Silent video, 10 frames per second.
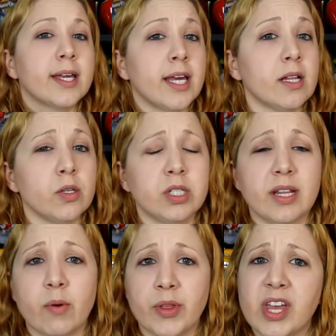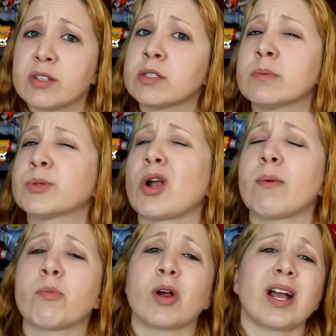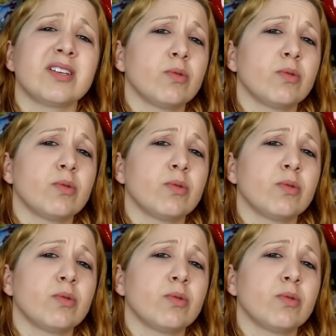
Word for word: Getting close to that 1,000 subscriber mark, guys.